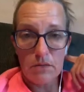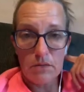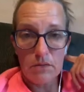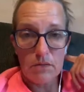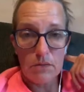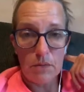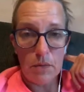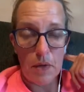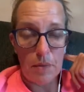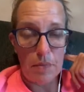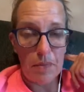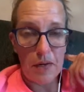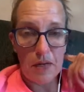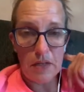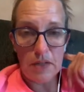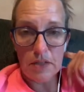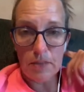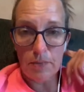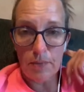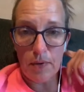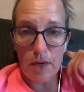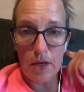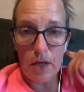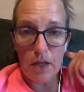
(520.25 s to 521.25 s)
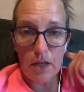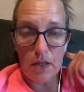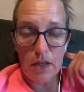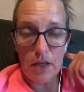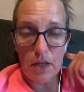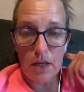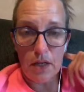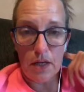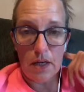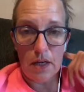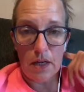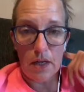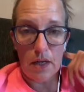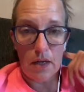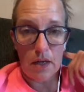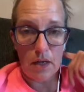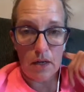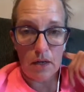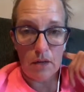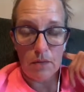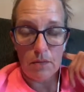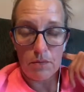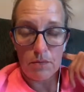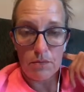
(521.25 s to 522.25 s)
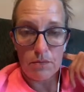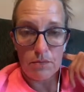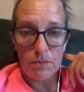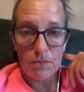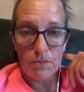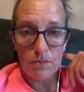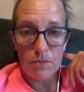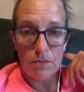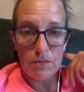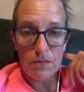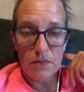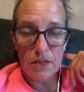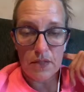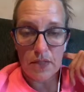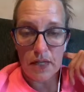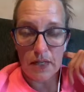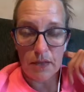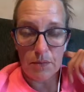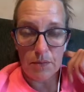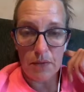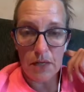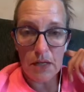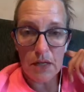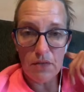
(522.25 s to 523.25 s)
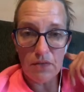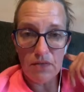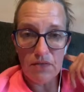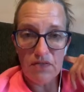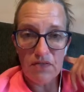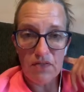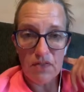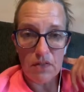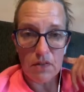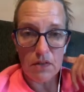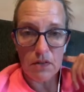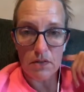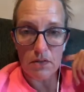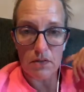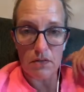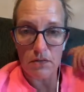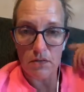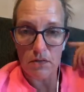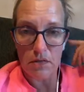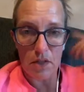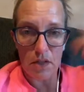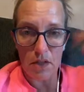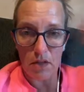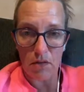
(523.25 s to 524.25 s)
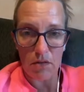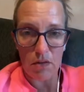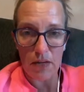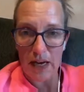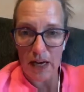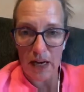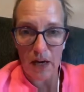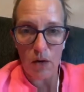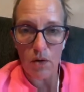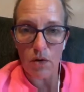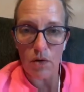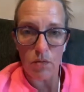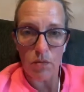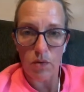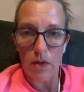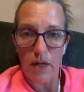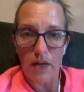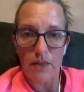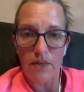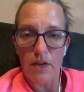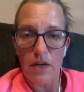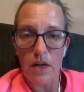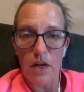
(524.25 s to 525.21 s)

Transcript: My parents bought a side of beef or, cow or whatever.